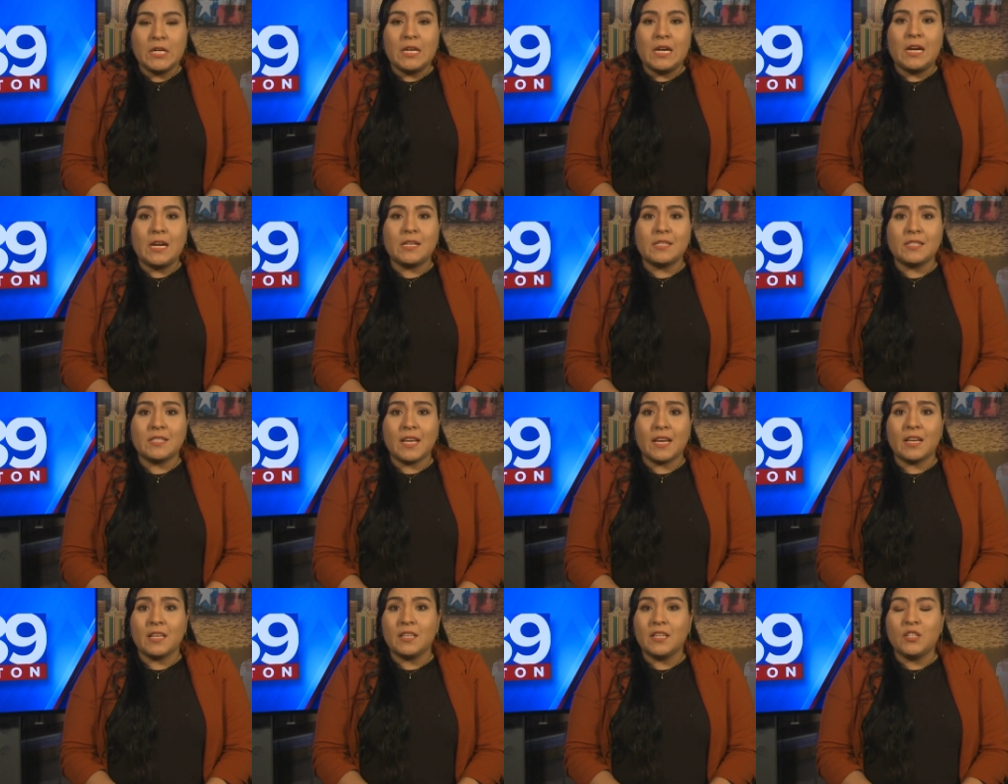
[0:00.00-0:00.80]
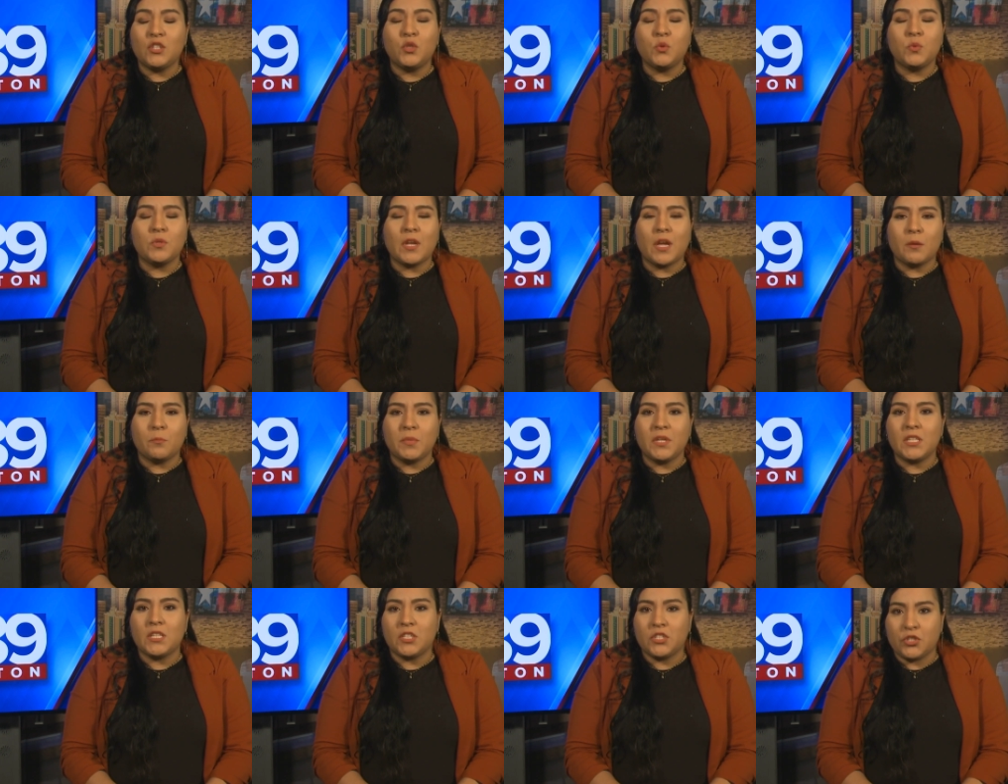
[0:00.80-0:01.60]
Uh, secondly, do not
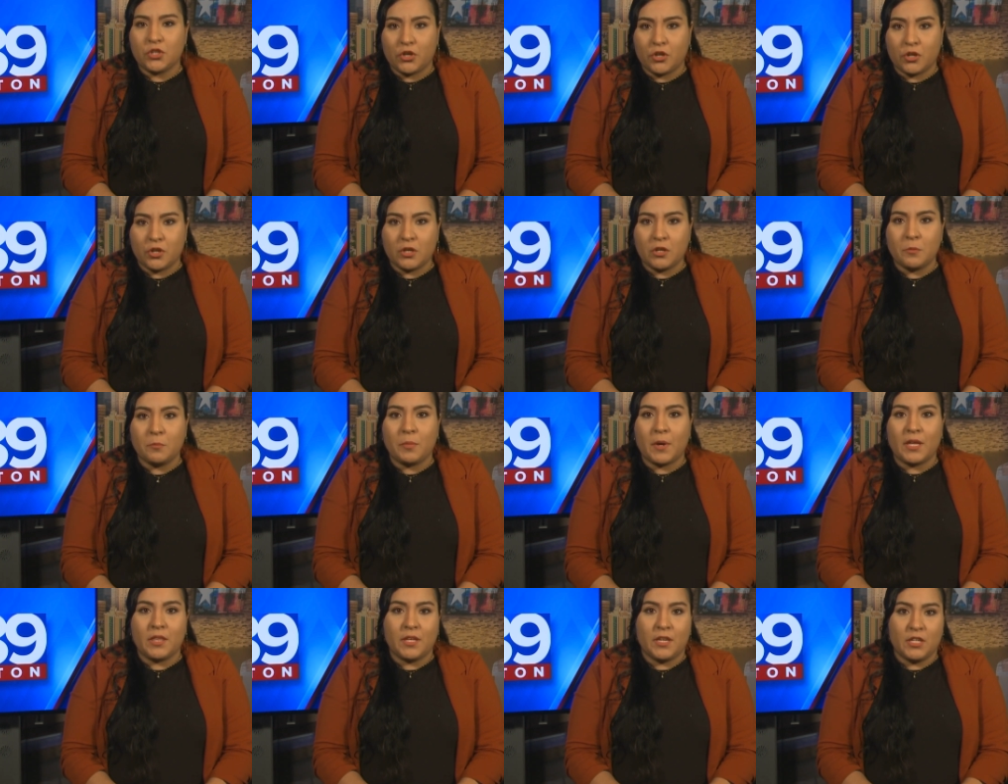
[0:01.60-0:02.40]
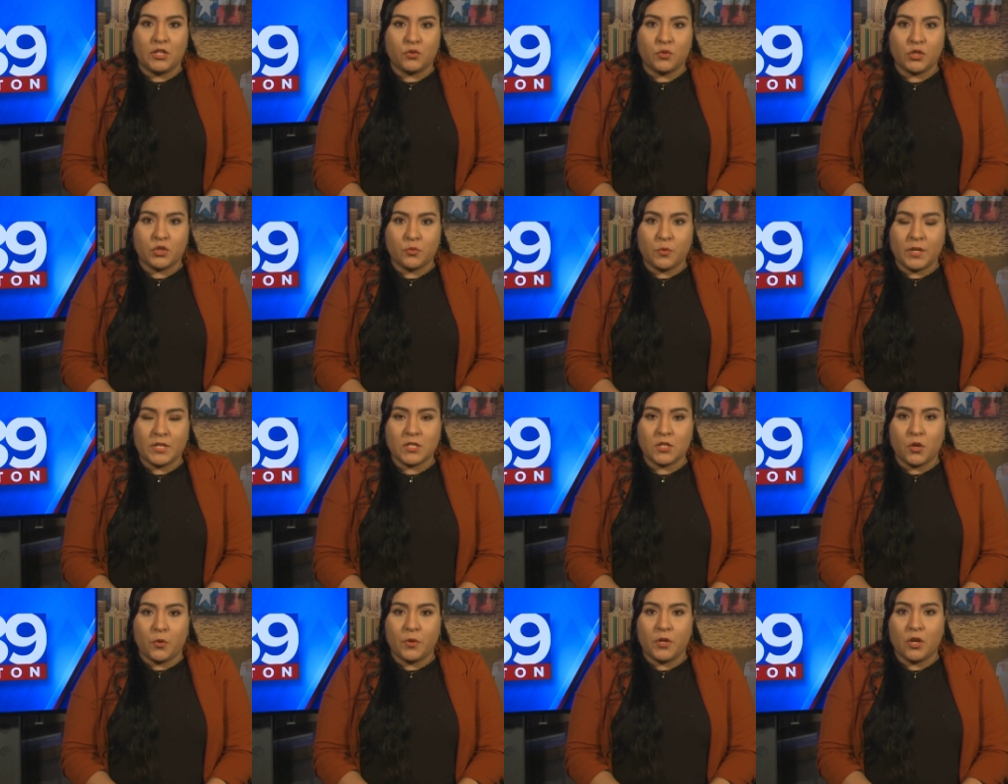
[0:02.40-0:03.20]
be deterred by the interest rates
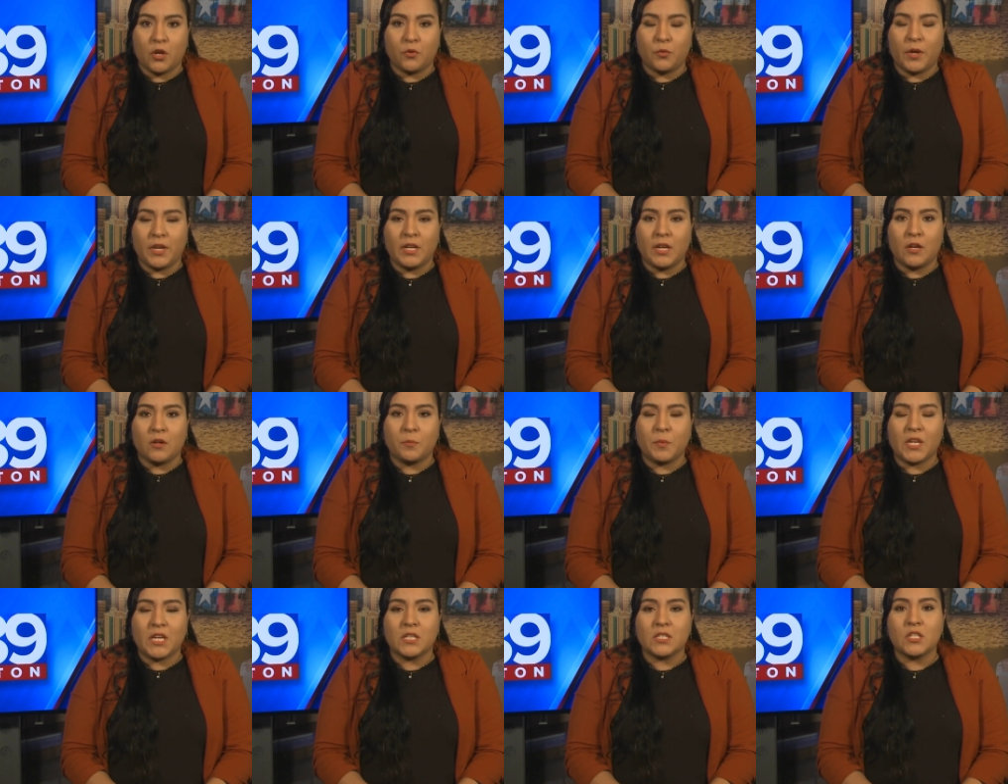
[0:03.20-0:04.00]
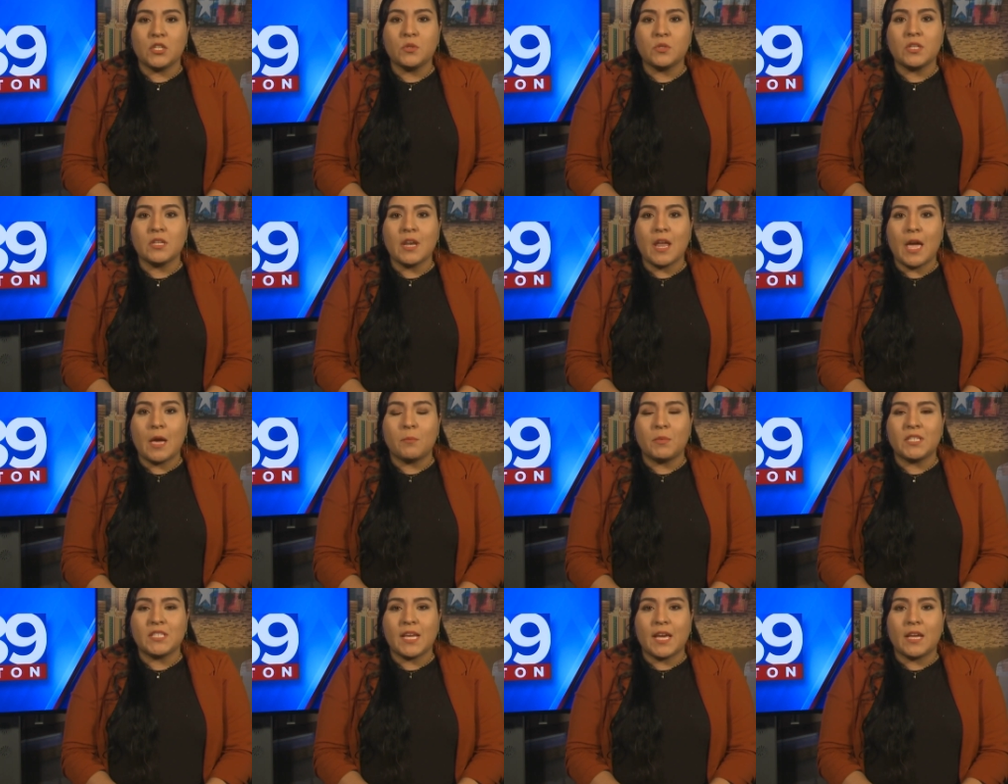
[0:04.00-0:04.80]
going on right now because Houston
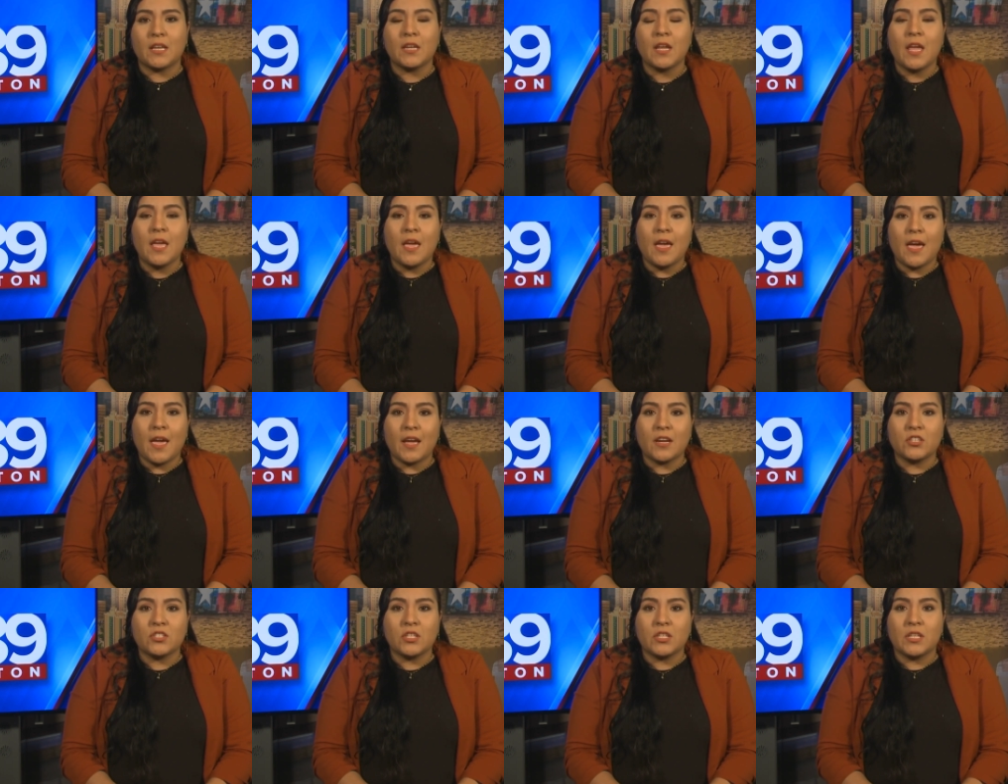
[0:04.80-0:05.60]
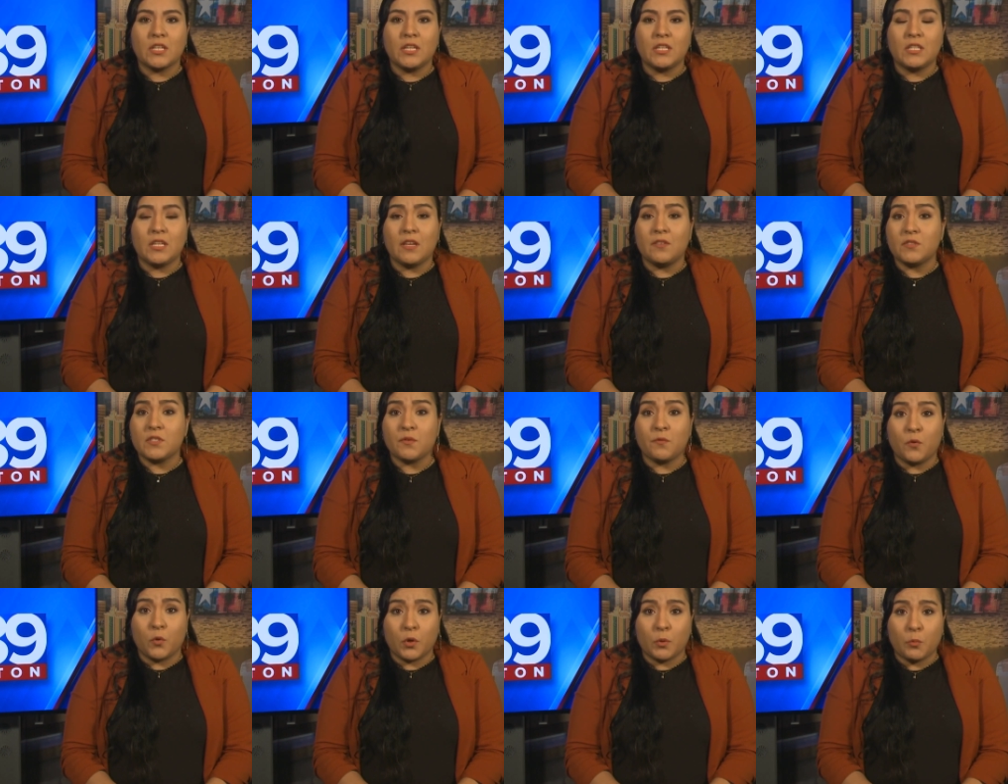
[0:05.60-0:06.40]
Habitat actually gives
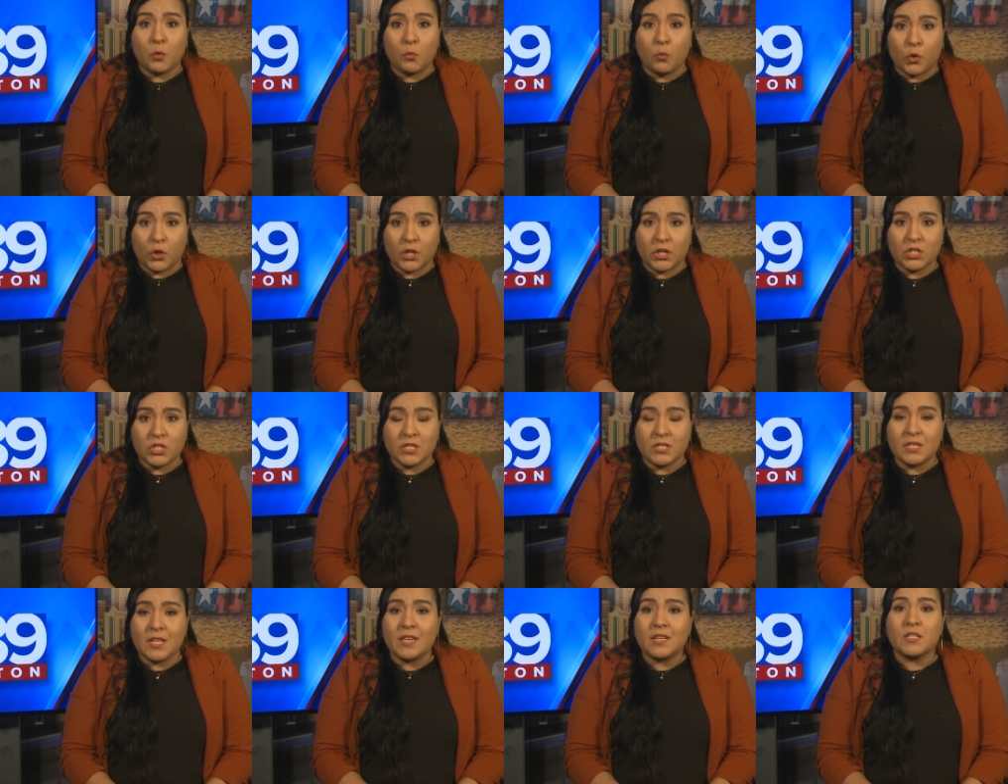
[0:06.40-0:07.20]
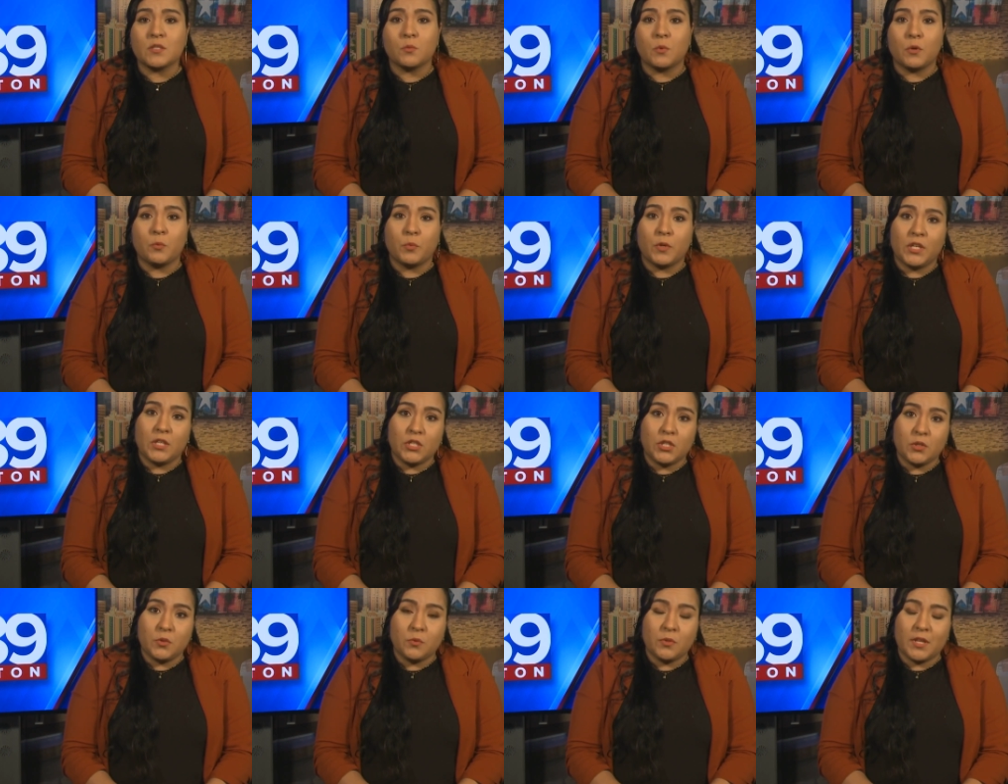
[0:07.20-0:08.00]
affordable mortgages. That is what we
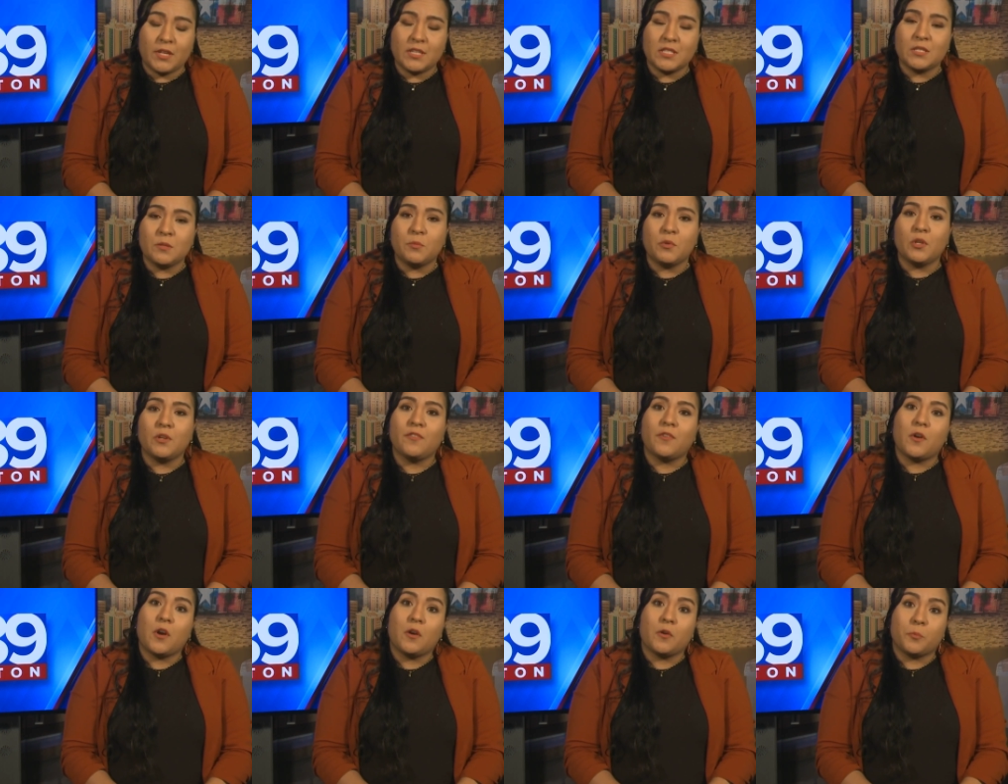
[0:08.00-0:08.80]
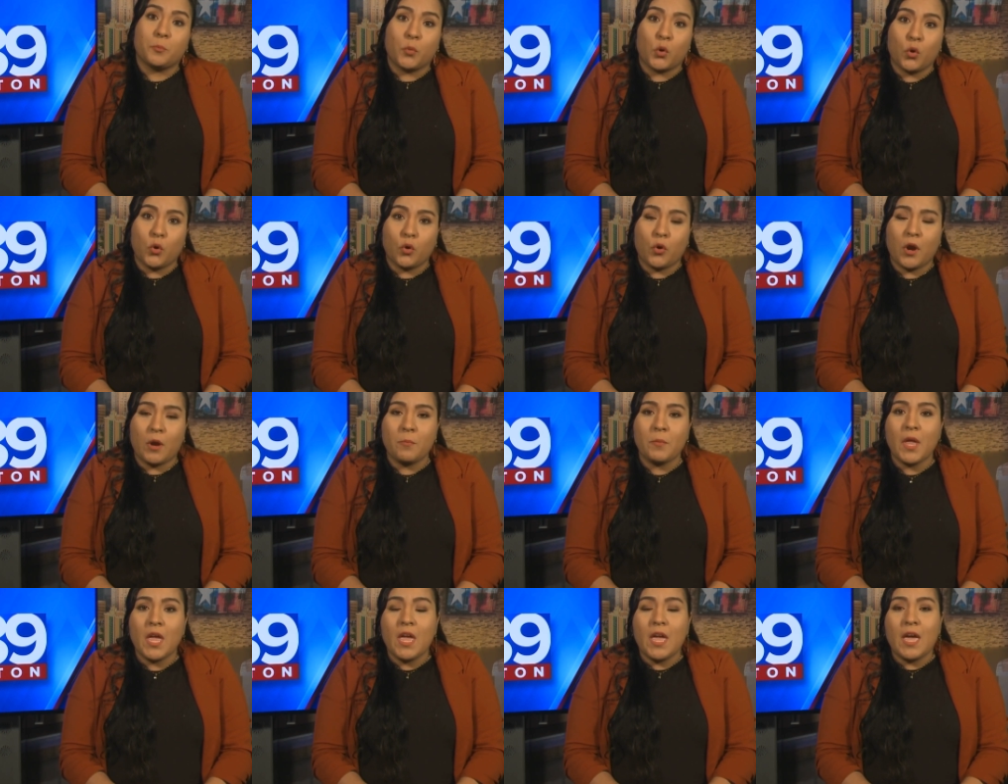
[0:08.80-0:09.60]
do. That is the beauty of our program.